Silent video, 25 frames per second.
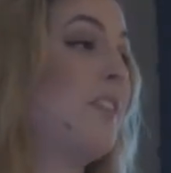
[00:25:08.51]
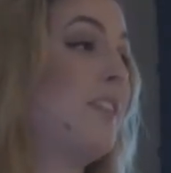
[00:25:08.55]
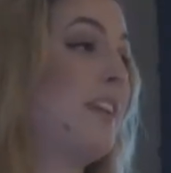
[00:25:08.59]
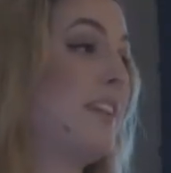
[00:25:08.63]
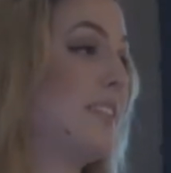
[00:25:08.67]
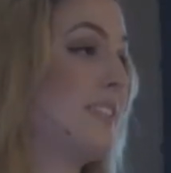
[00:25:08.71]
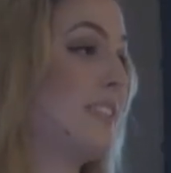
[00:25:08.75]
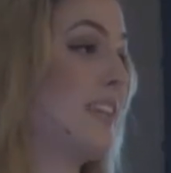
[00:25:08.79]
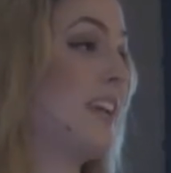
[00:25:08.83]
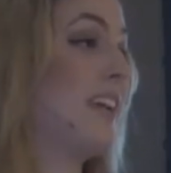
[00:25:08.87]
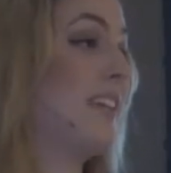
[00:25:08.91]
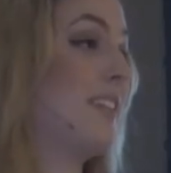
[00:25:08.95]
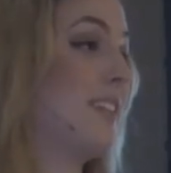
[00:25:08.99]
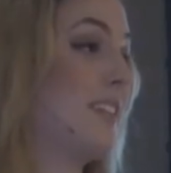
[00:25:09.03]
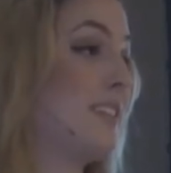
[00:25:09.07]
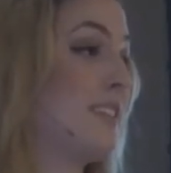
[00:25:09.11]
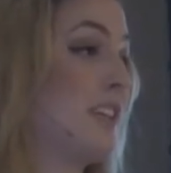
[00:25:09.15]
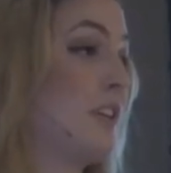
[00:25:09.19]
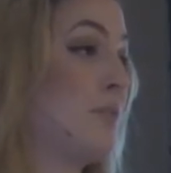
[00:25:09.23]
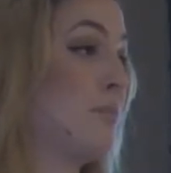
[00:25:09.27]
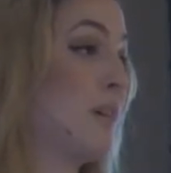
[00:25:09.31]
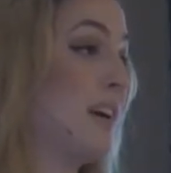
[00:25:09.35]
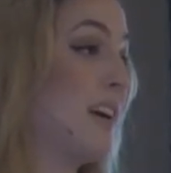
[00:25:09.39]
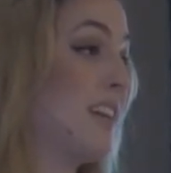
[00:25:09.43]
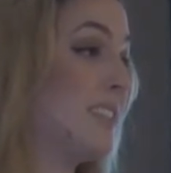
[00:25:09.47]
they'd stay at the
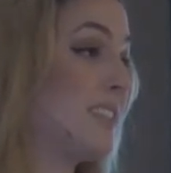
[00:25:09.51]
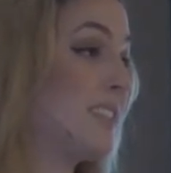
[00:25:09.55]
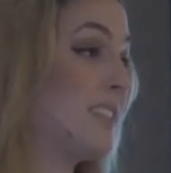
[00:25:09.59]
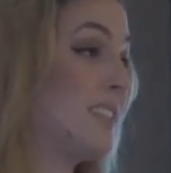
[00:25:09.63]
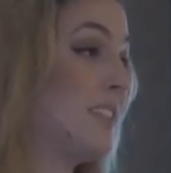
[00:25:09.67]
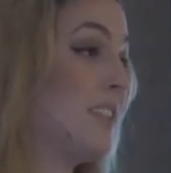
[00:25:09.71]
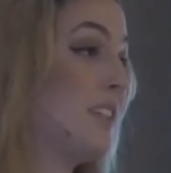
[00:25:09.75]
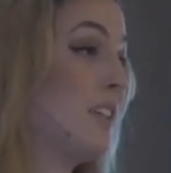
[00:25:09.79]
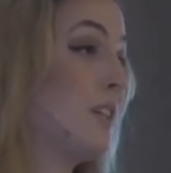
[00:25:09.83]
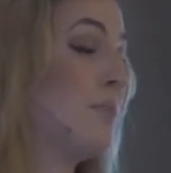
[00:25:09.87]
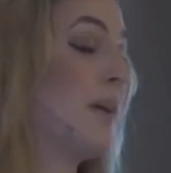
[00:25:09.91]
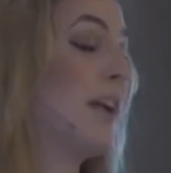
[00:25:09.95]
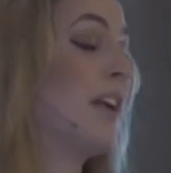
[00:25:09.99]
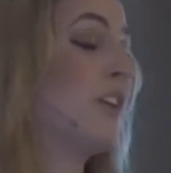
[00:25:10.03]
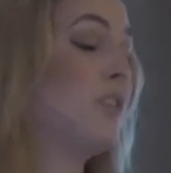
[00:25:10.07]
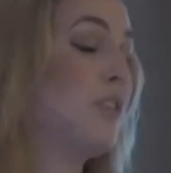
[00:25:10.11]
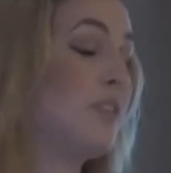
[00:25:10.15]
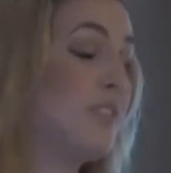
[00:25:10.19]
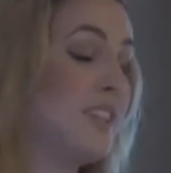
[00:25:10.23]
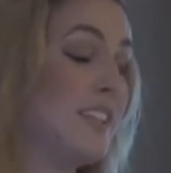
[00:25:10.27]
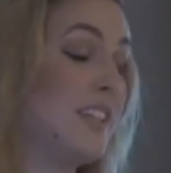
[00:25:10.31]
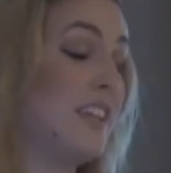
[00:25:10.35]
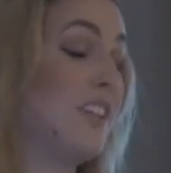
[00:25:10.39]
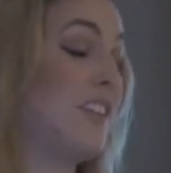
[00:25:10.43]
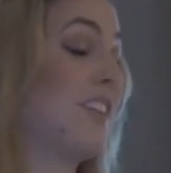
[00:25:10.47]
same price. But I do
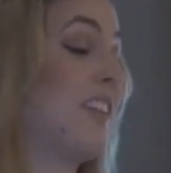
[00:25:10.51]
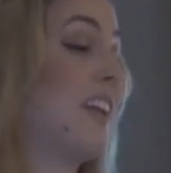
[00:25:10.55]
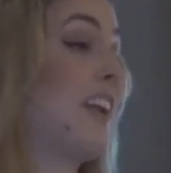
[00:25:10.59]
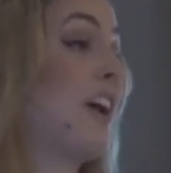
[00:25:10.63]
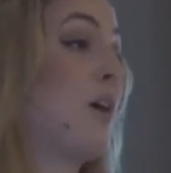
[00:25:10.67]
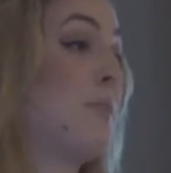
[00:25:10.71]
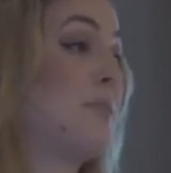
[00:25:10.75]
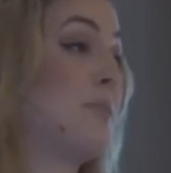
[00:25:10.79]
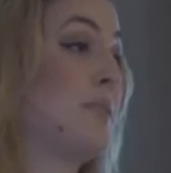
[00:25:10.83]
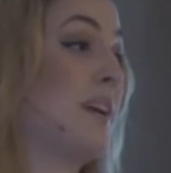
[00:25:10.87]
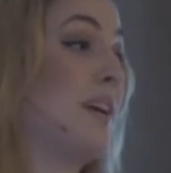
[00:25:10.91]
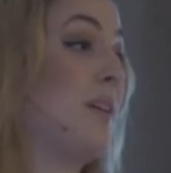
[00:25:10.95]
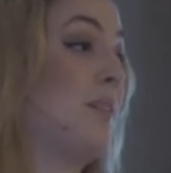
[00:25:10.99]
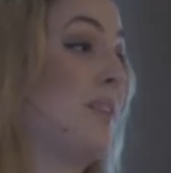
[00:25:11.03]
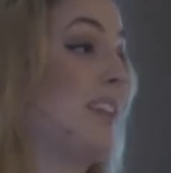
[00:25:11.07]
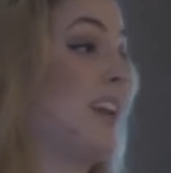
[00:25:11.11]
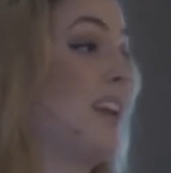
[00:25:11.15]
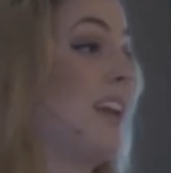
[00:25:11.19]
have a dealer that helps me out with